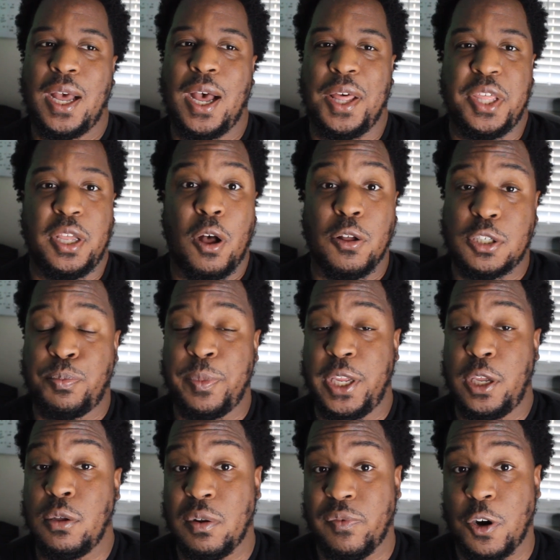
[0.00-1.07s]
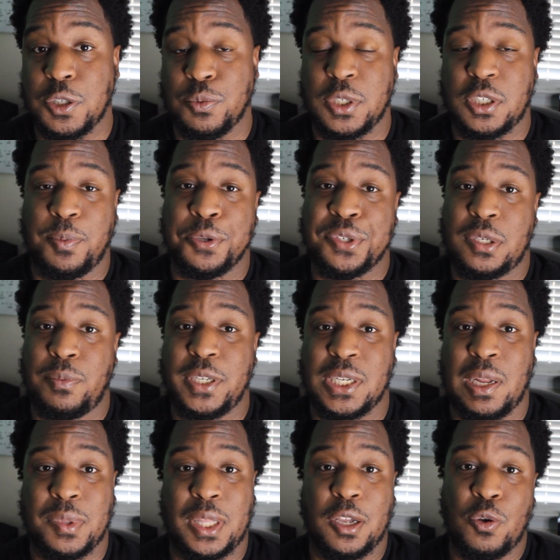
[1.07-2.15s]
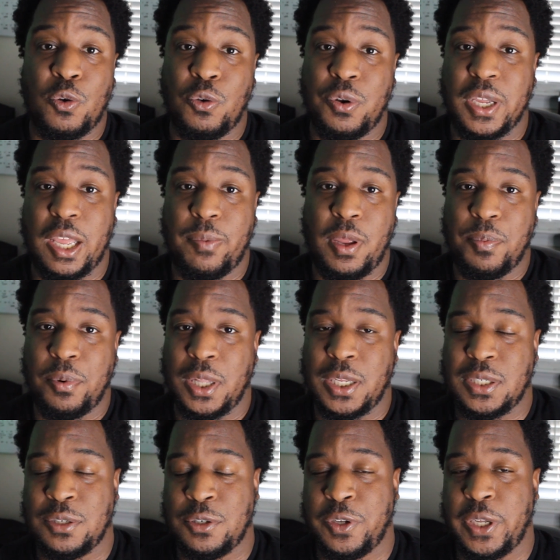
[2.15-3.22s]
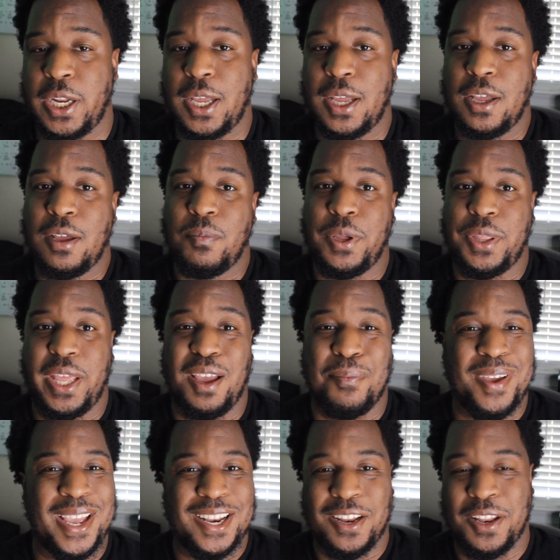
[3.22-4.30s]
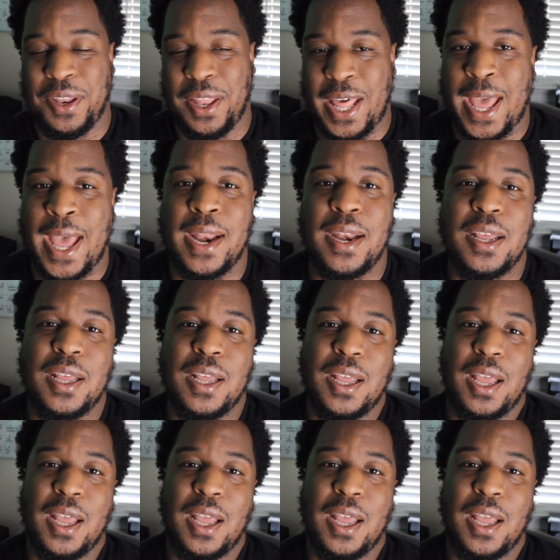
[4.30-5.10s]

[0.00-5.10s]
Uh, the Ultimate Universe was supposed to be something cool to get people into it, but they abandoned that.